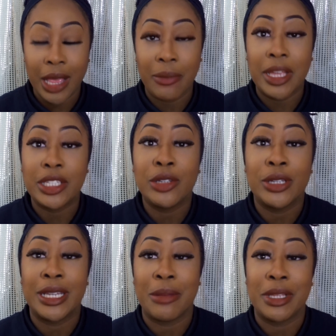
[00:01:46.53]
I'm actually
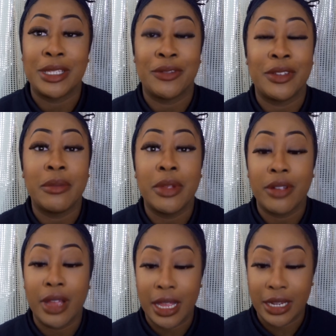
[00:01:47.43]
looking at myself in the
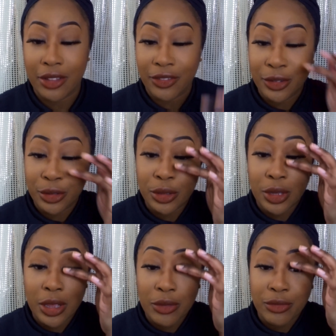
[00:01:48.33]
mirror and I
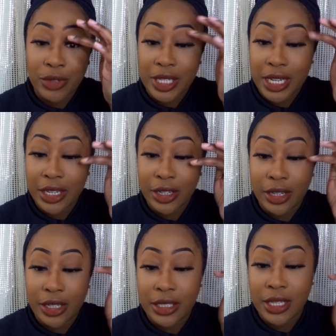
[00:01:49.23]
feel
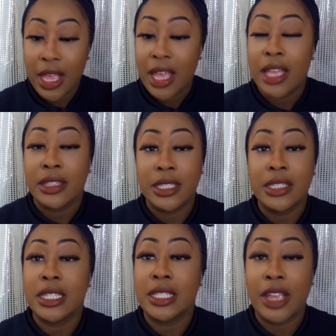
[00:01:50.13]
ridiculous.
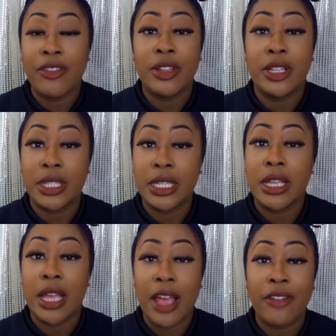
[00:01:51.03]
These are
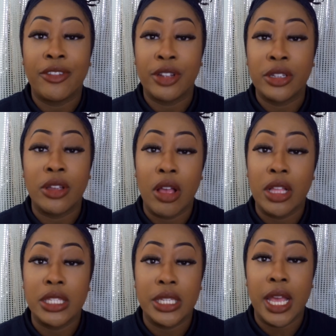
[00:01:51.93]
definitely African
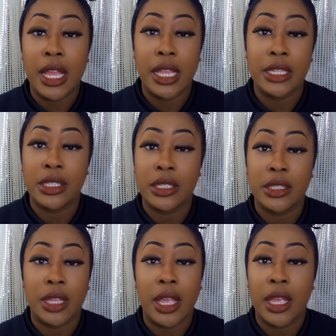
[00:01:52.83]
auntie
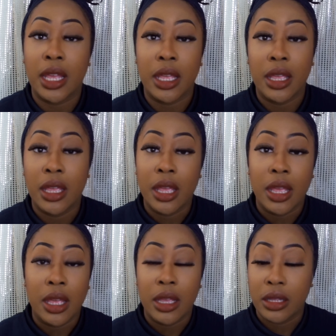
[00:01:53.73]
eyelashes. Like,
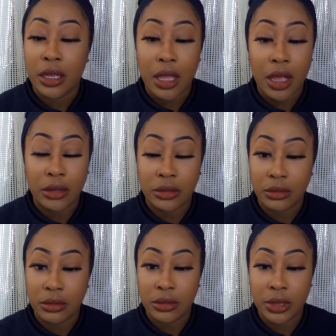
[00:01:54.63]

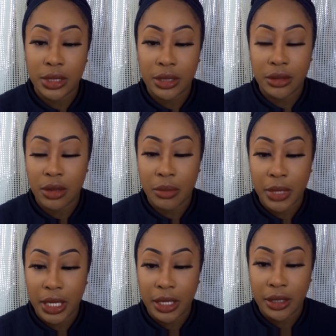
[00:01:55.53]
no, this is not
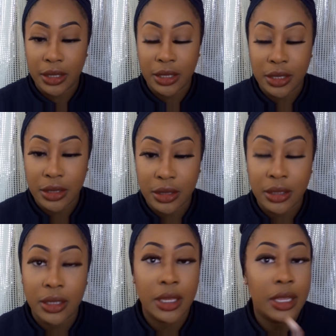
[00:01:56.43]
me. This is,
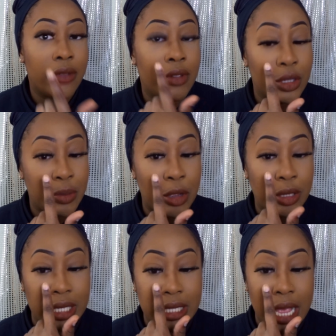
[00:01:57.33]
even looks better
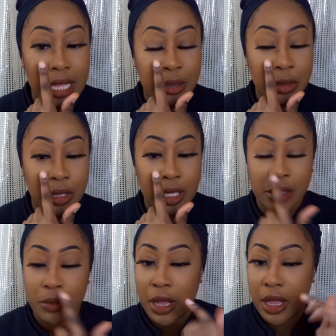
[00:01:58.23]
on this eye to be
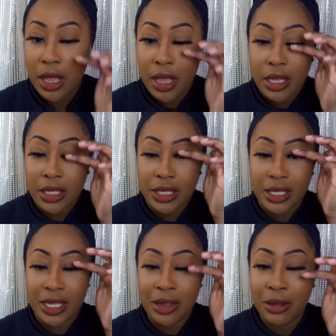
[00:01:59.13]
honest, but
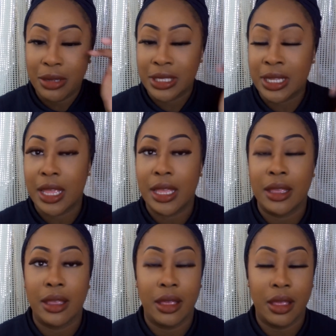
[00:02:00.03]
still it's
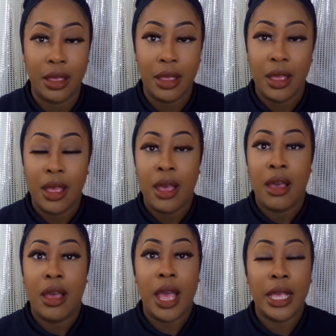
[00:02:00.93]
like,
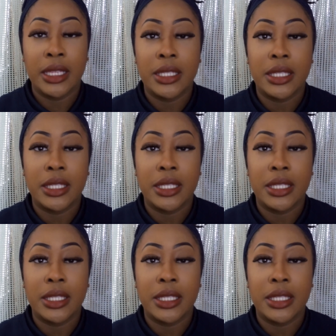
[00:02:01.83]
I can